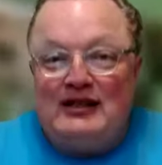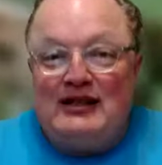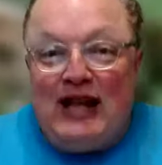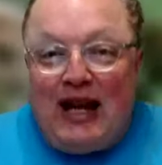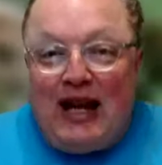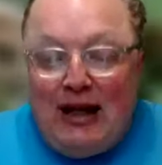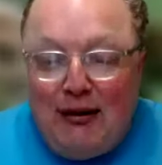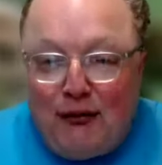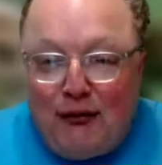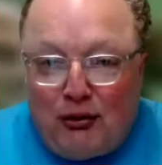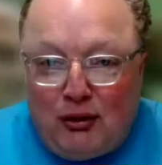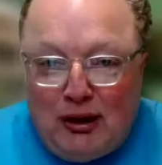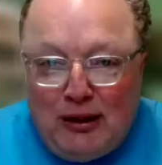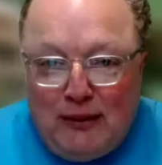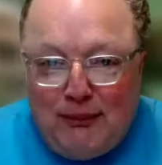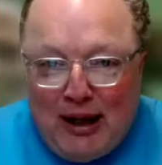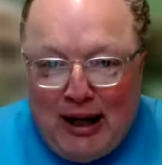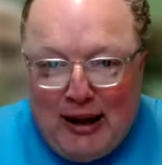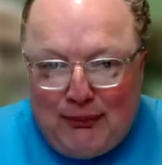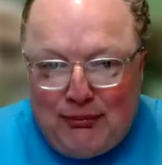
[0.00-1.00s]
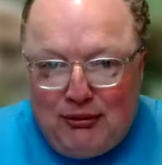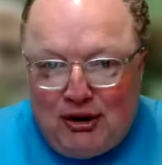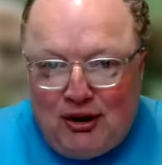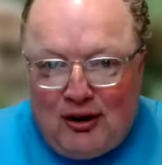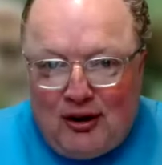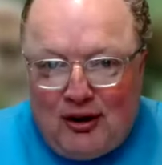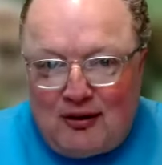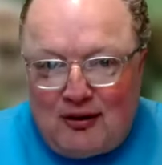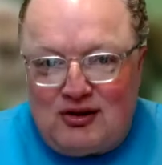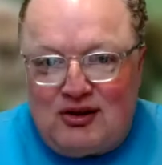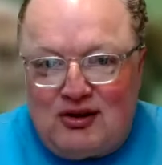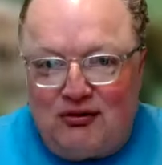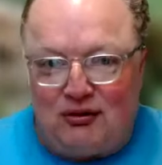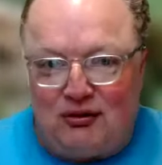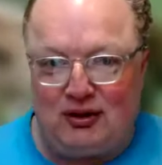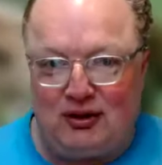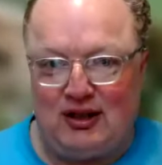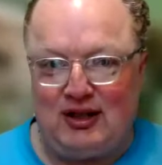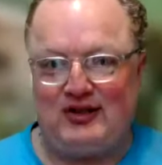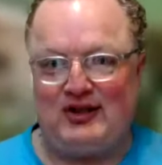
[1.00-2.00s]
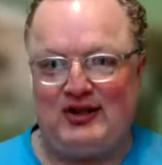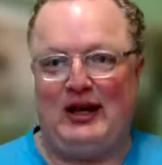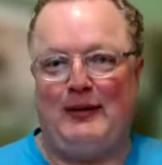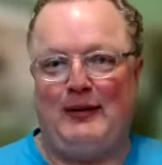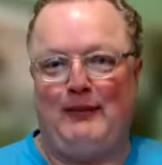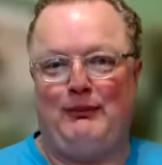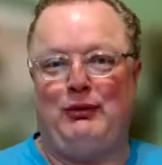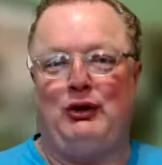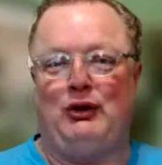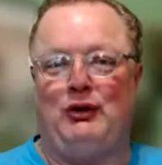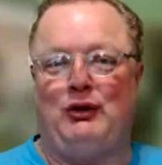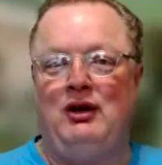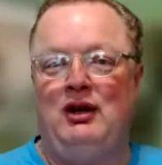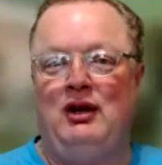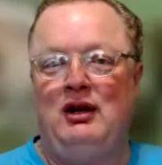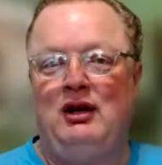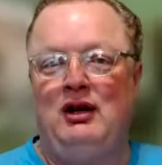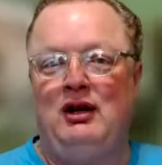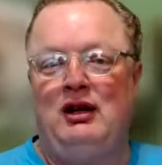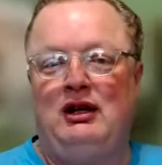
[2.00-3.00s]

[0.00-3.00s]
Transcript: Savory Pop Tarts, for example.